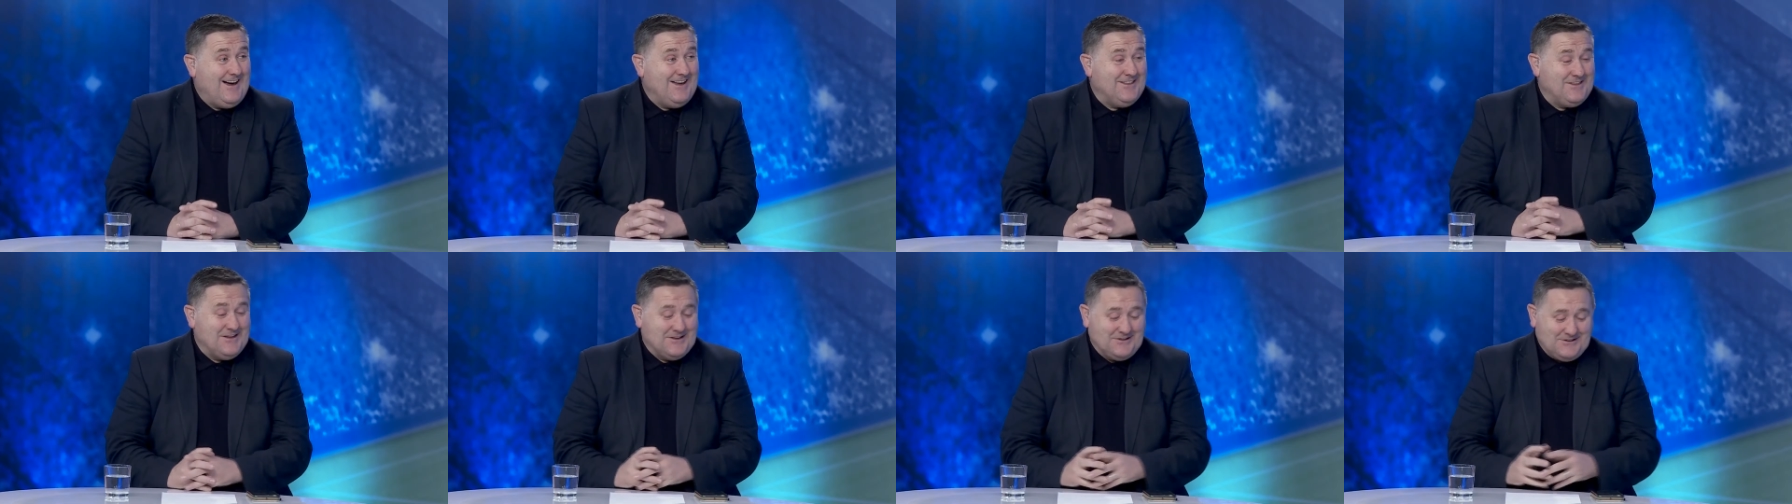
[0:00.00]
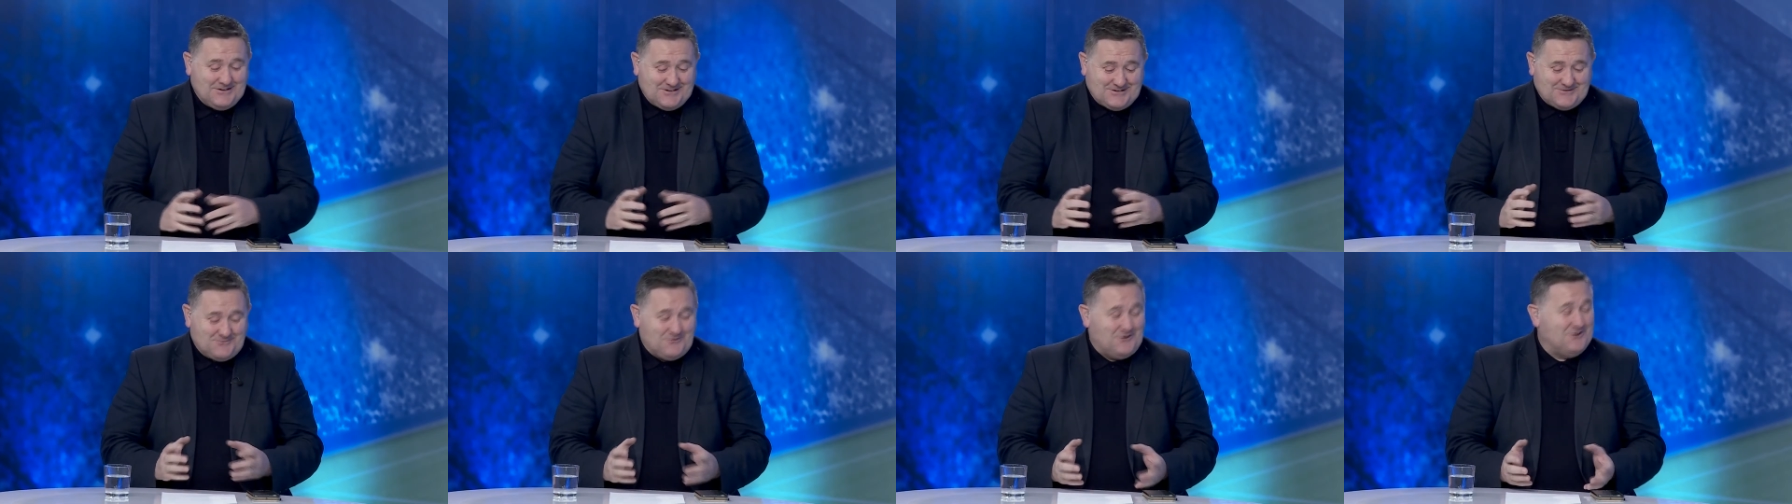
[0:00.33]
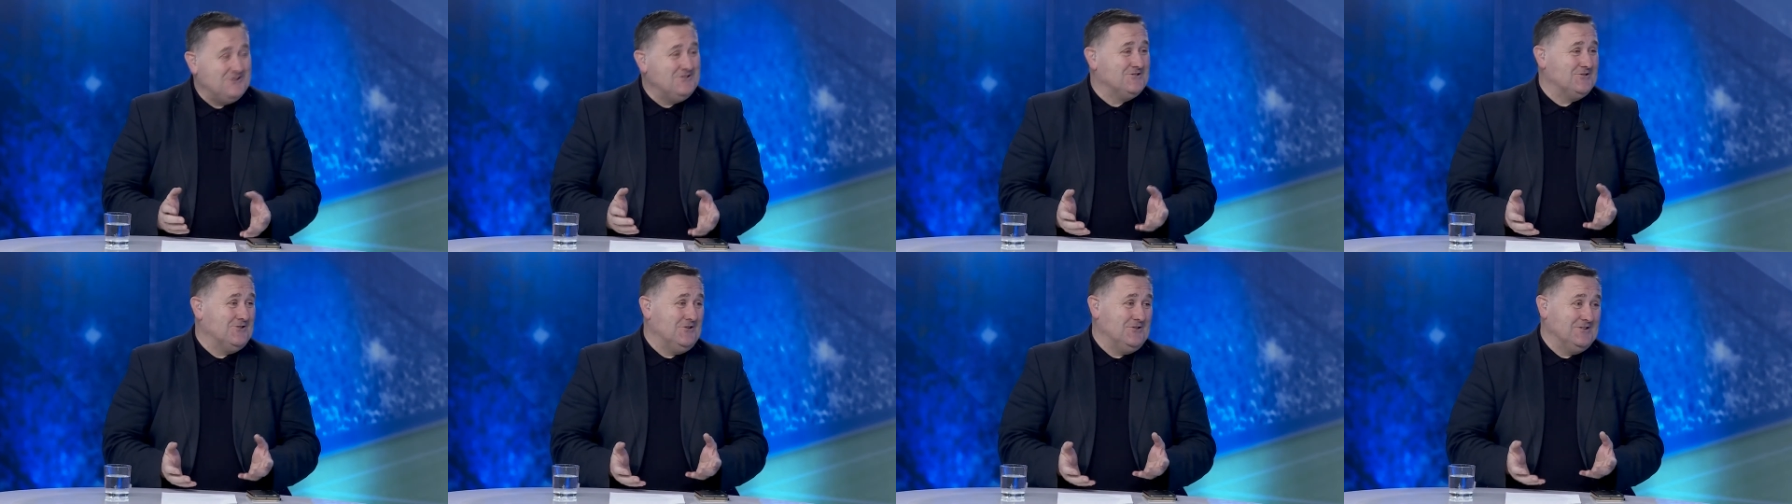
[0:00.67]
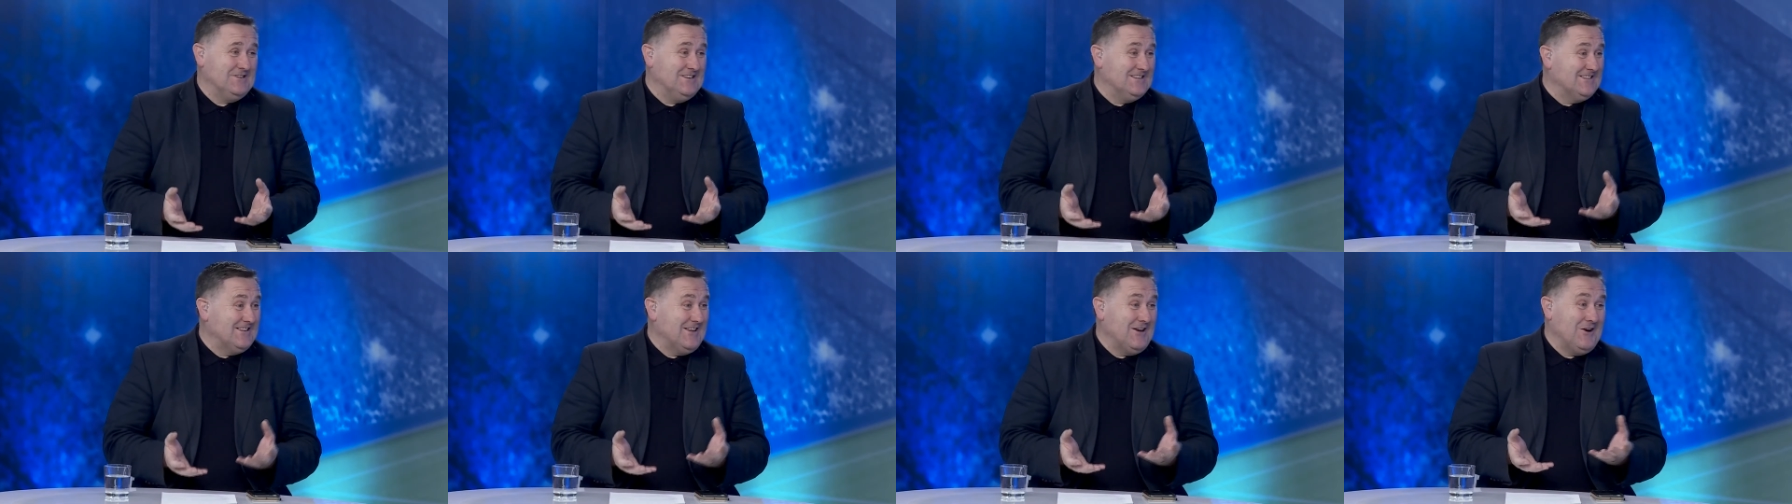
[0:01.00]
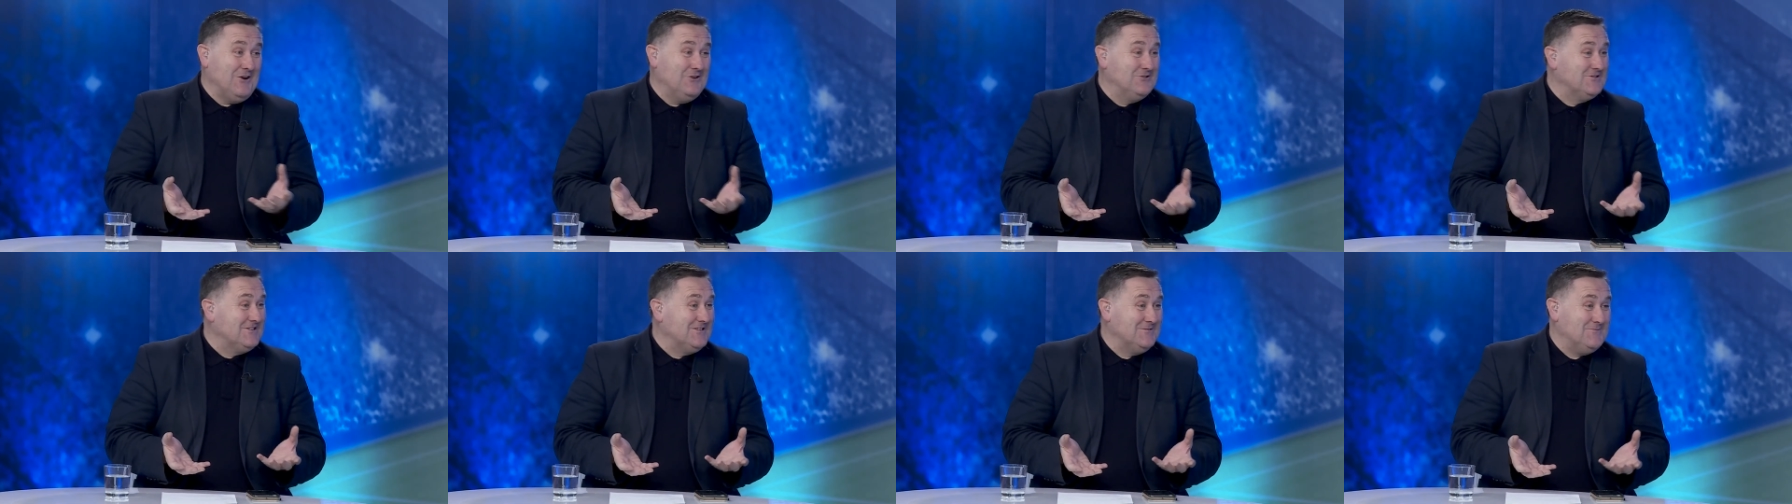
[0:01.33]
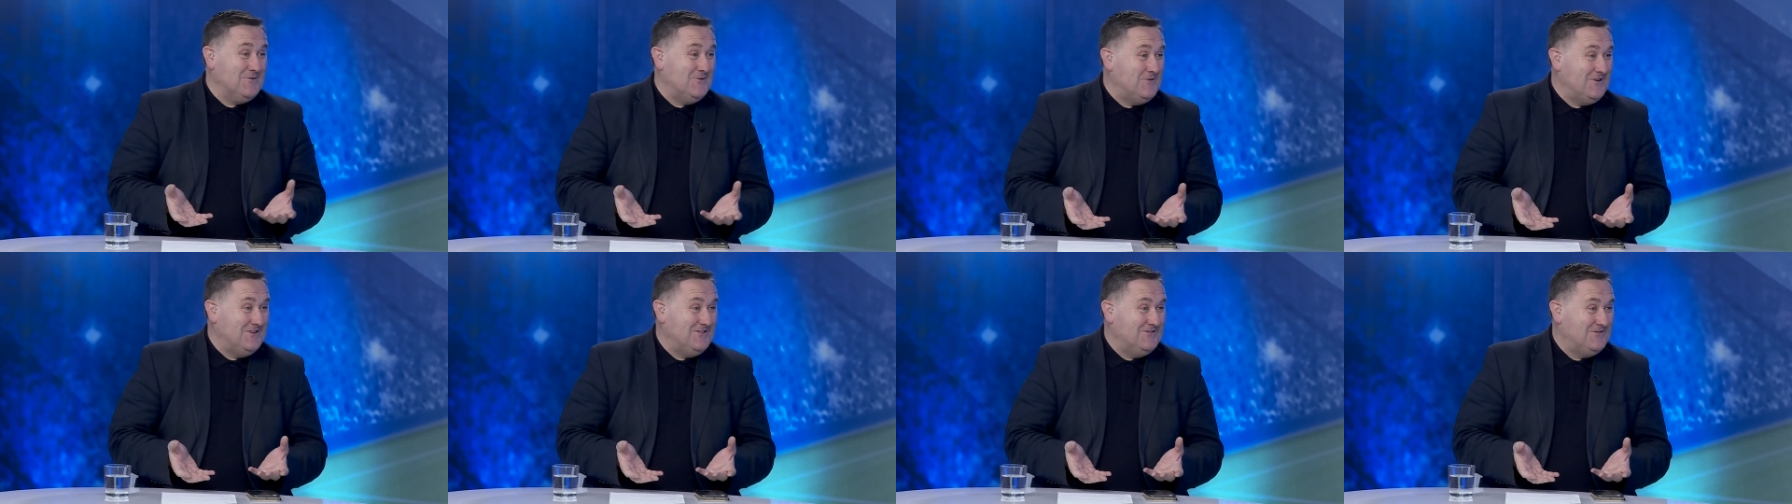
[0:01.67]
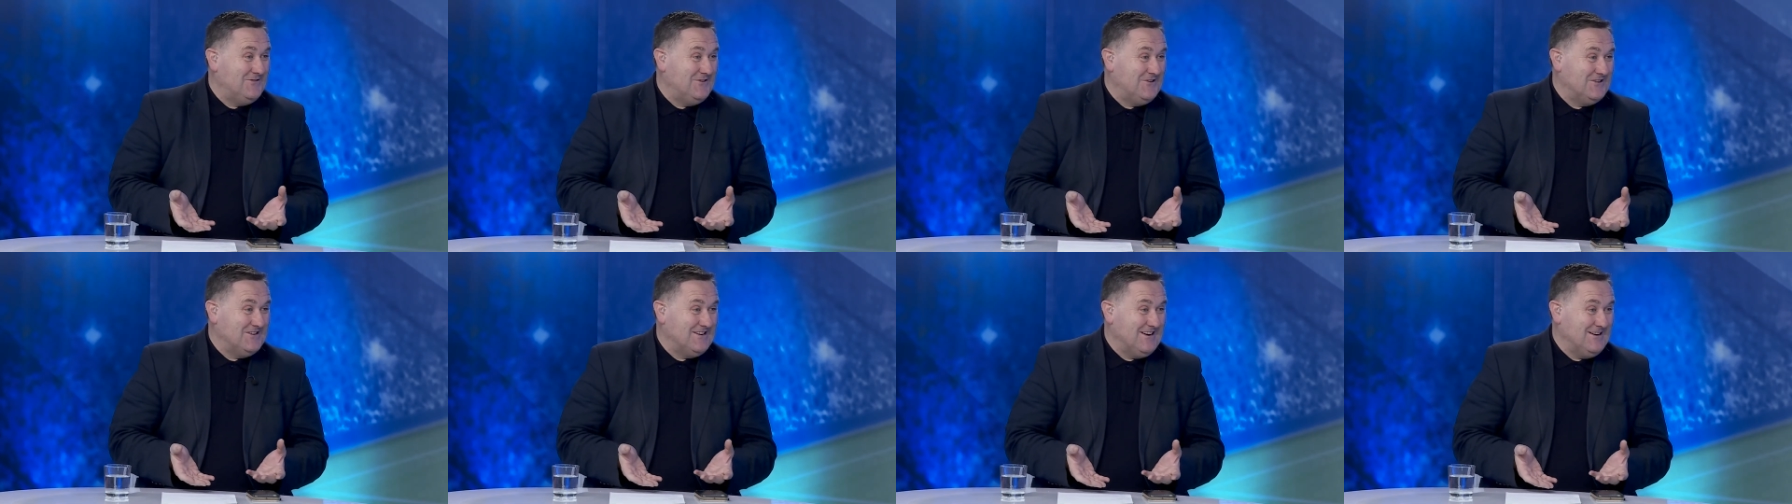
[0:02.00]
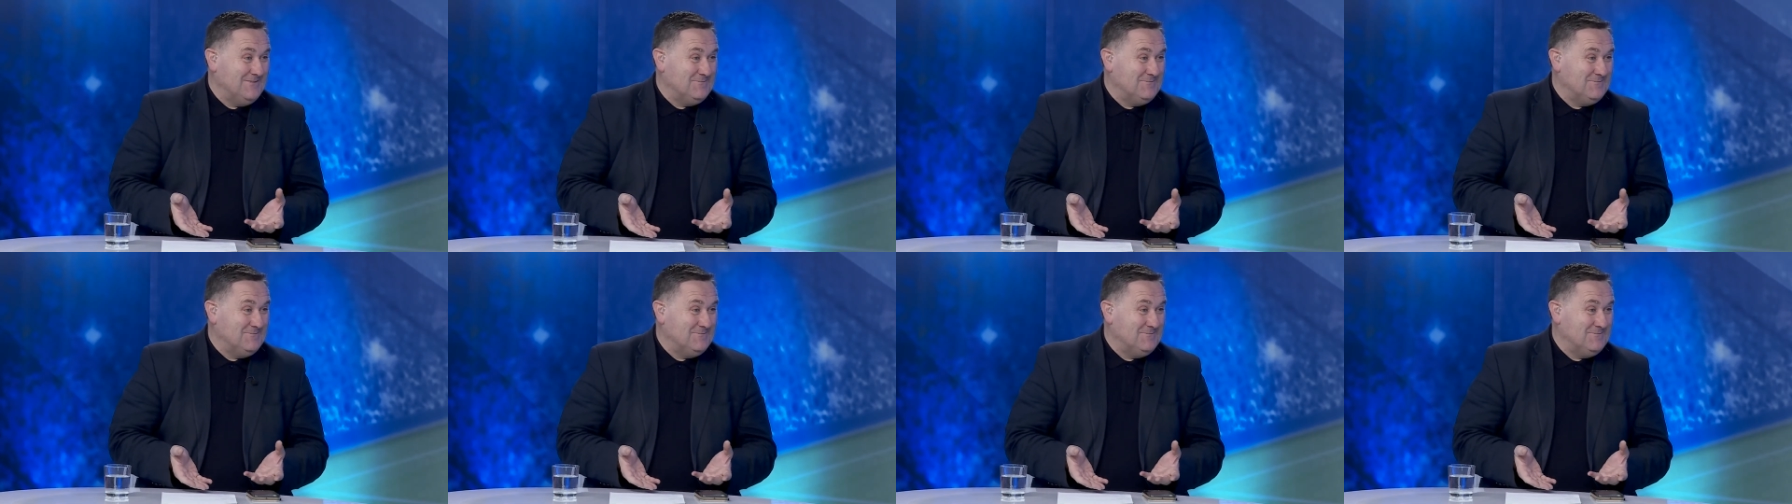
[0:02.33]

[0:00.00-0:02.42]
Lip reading: I think the swan song is the ultimate one for you.